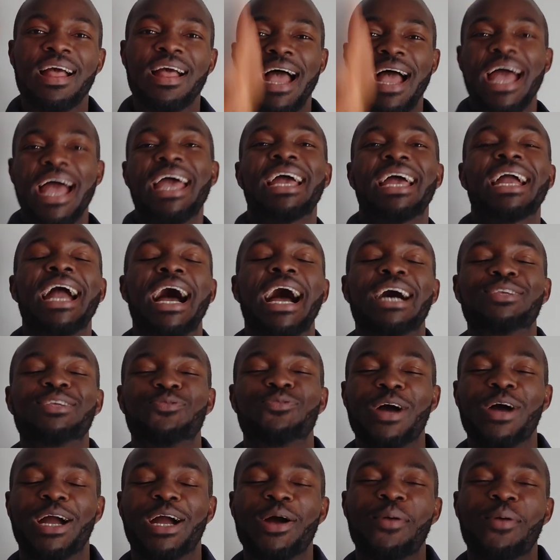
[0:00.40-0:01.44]
Hey guys,
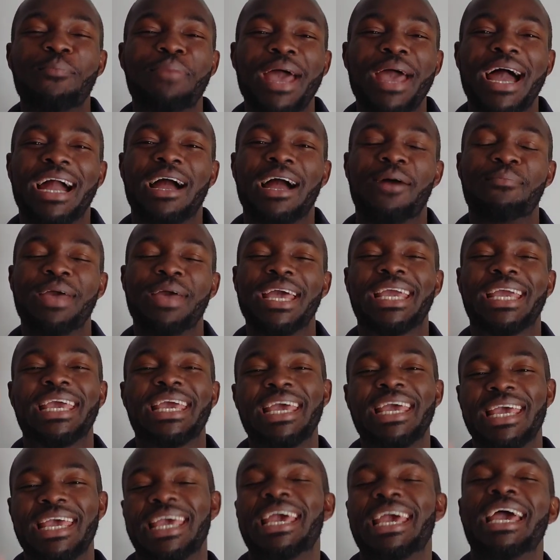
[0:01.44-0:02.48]
welcome back. I'm AK
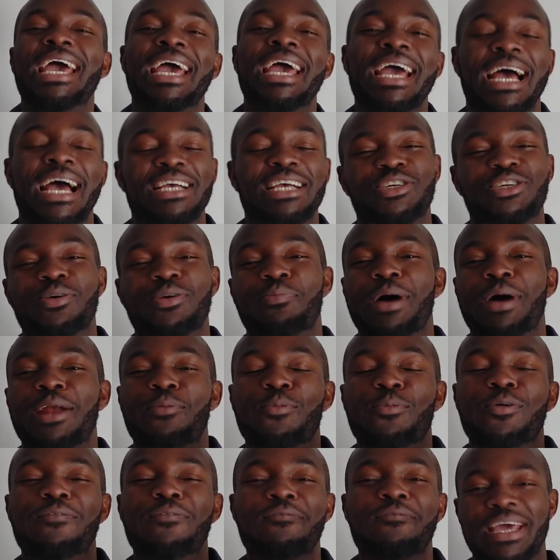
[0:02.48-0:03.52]
here. I show my
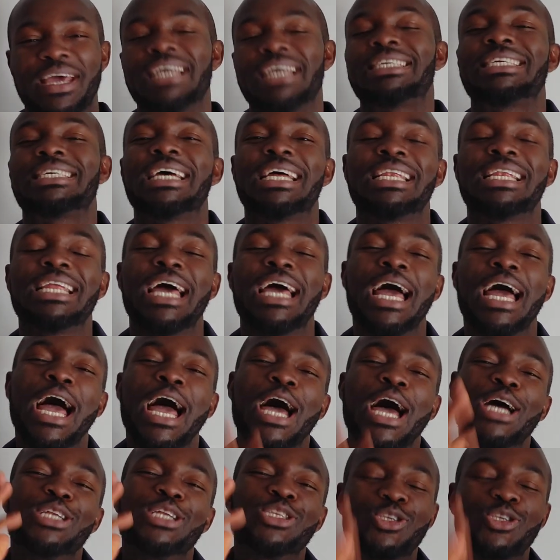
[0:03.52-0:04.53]
motivation.